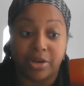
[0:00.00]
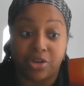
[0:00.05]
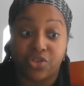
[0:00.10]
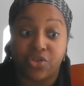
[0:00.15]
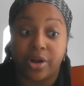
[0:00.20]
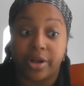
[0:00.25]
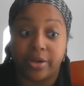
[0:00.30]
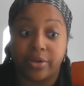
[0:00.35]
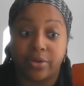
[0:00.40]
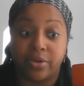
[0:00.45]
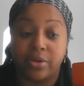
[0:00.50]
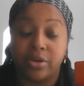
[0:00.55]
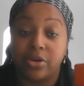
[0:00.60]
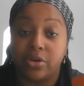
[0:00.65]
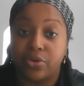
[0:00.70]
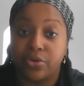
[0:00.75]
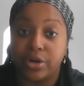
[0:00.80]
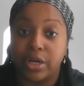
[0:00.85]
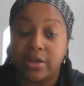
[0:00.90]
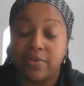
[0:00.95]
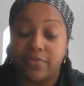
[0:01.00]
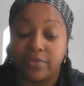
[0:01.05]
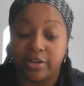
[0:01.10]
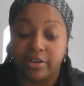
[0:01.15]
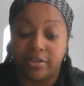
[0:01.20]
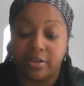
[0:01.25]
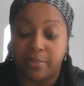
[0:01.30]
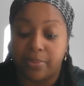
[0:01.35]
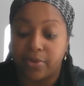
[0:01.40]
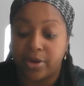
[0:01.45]
betrayal, grief,
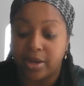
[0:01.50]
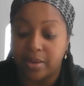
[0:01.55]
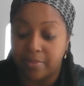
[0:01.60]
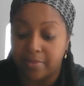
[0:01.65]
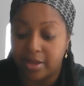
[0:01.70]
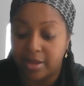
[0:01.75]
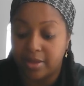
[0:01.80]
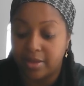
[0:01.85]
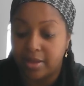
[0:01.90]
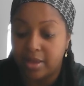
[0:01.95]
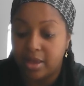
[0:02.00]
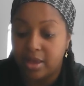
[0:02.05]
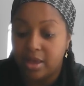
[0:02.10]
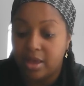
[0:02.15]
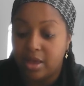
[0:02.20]
disappointment.